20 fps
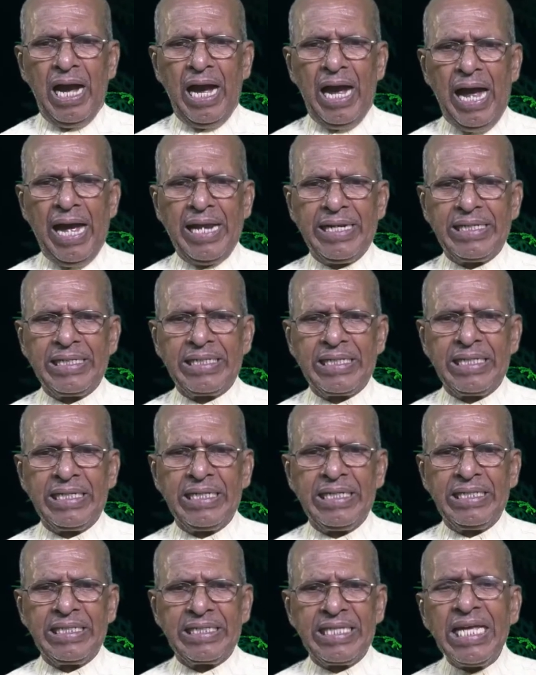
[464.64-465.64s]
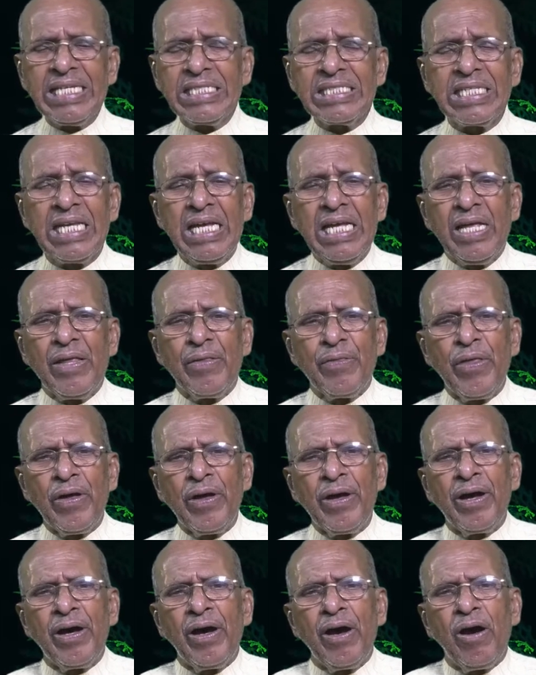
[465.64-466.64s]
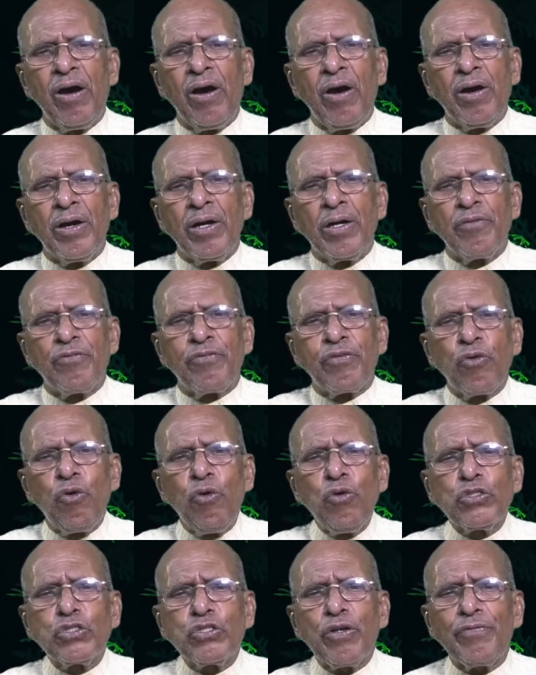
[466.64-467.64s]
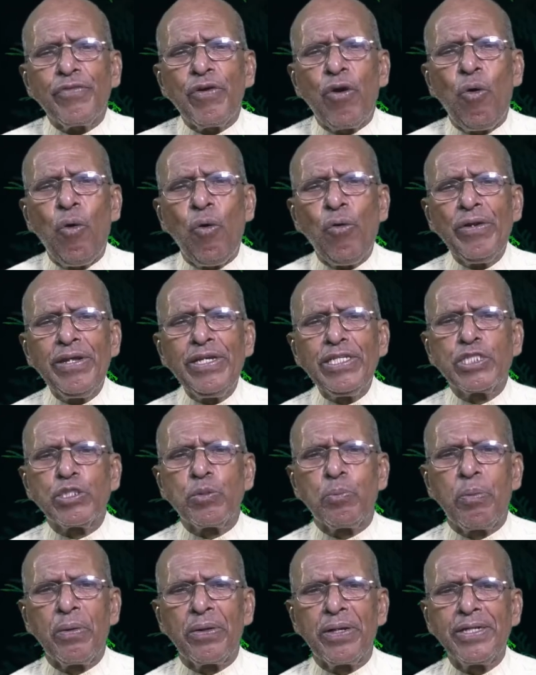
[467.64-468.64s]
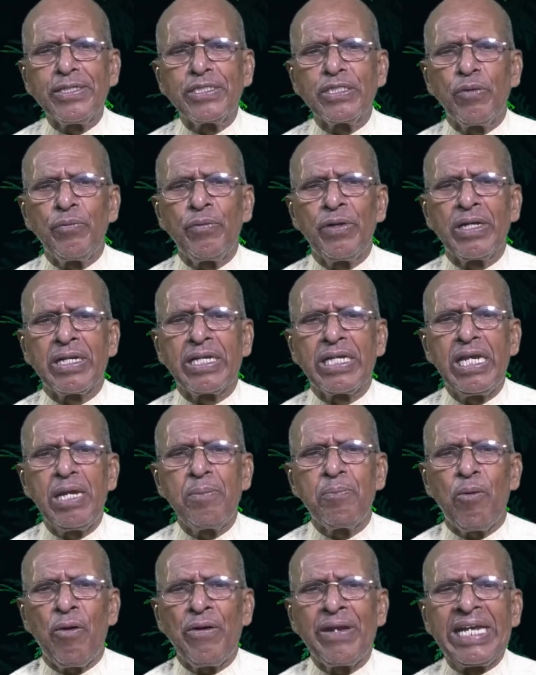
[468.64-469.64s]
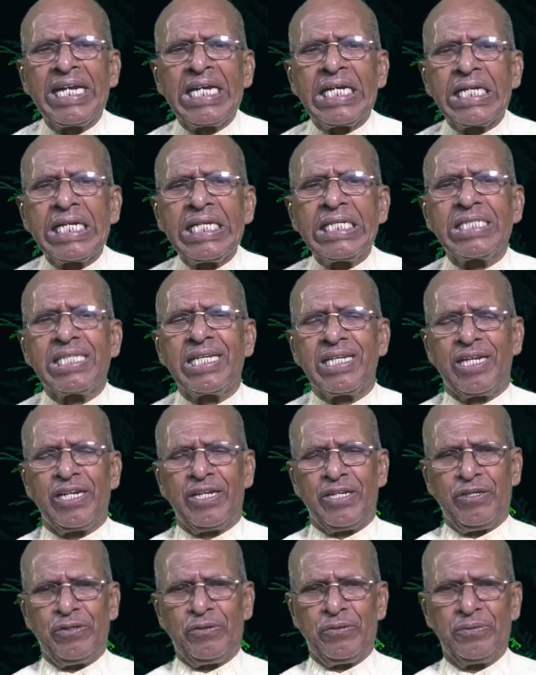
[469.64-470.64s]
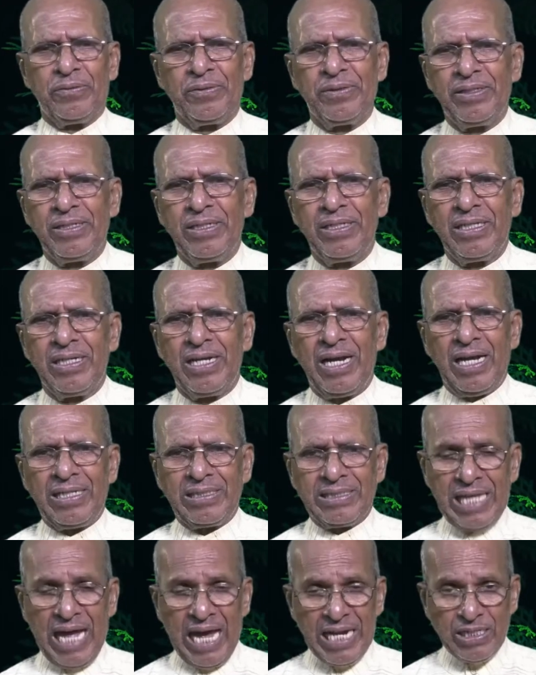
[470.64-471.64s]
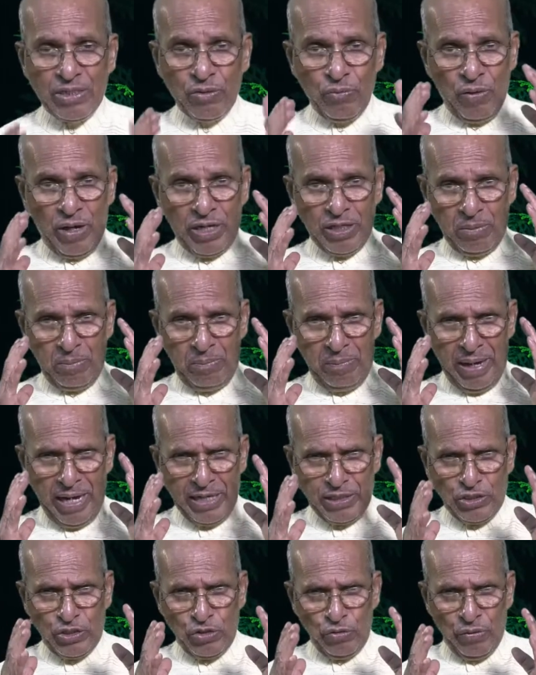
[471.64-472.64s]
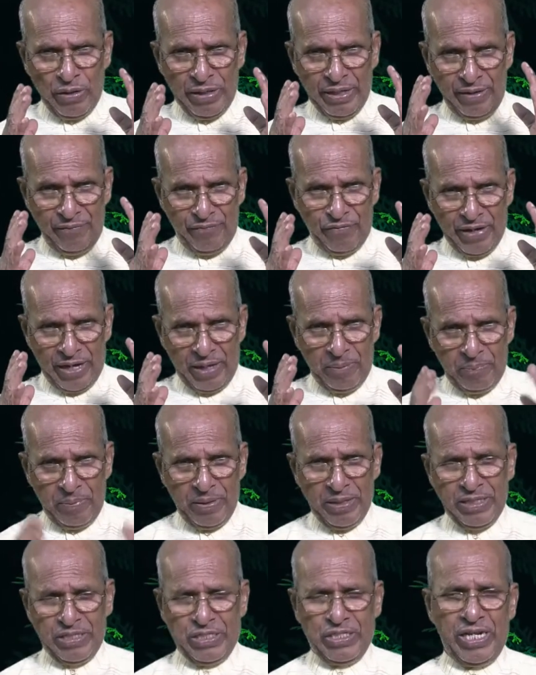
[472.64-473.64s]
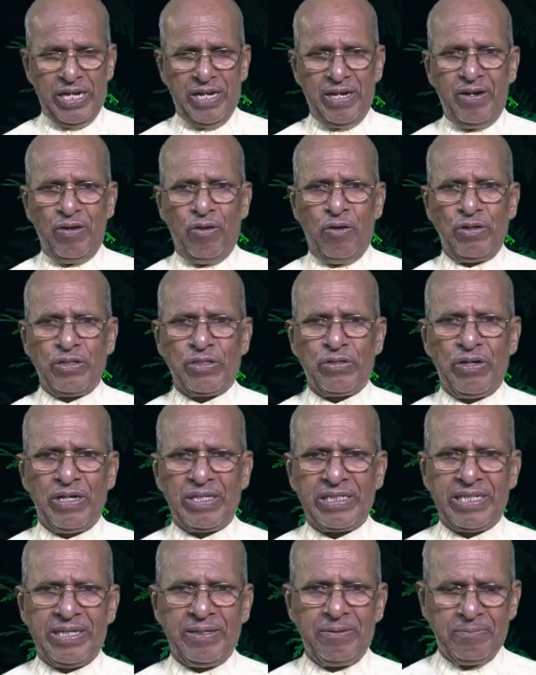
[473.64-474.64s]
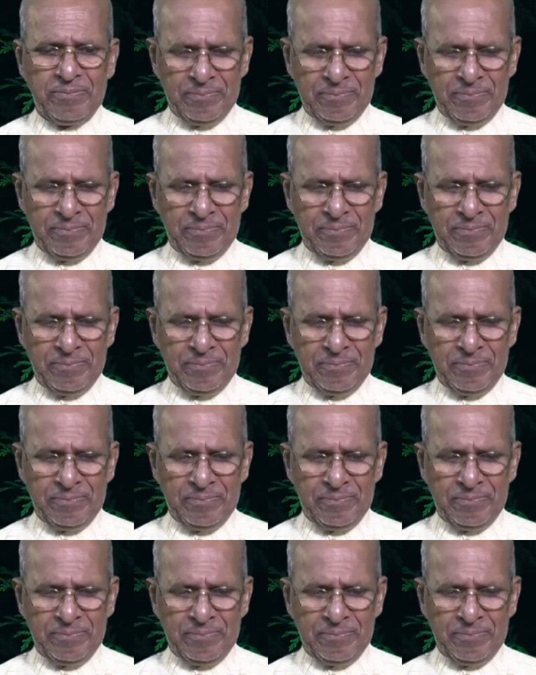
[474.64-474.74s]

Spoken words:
And thus the fruit of the Holy Spirit will keep on increasing in you. And that's what makes you a different person altogether.